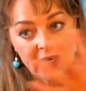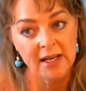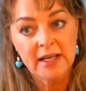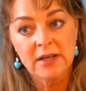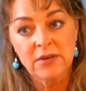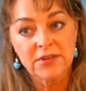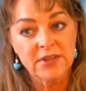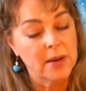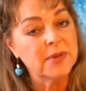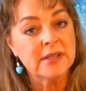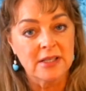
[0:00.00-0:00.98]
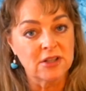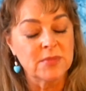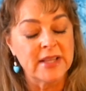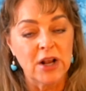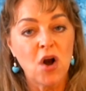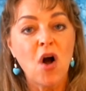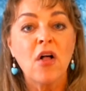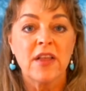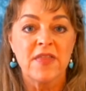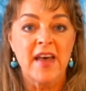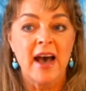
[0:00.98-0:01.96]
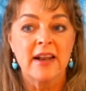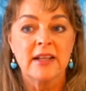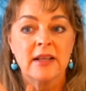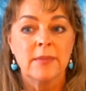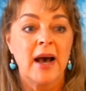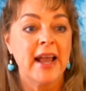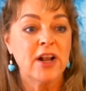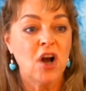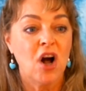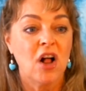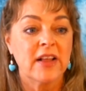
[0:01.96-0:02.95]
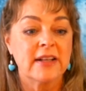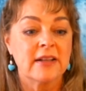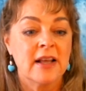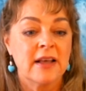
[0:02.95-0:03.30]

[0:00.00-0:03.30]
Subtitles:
in some systems they call it that. I call it